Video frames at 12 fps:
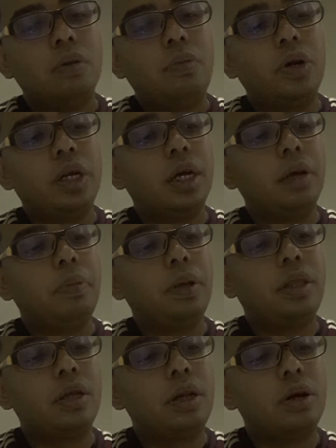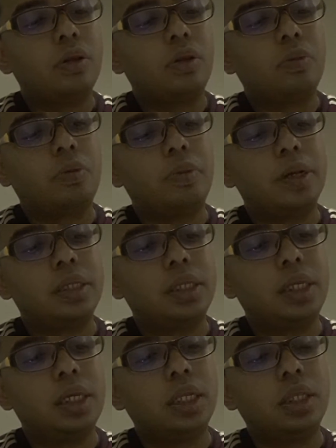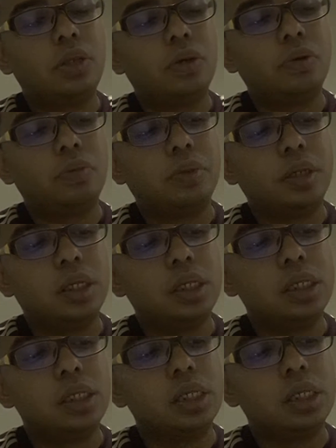About the epithelial trophoblastic tumor,